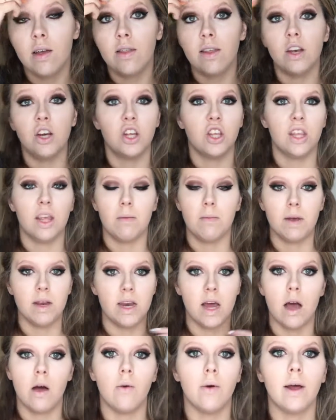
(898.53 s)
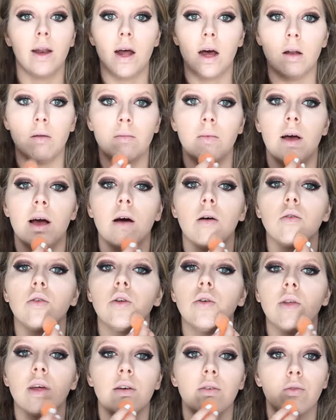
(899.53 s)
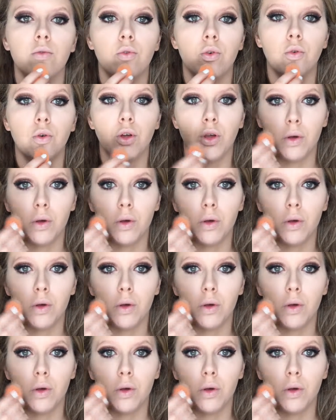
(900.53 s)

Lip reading: then just let me know and I'll do that for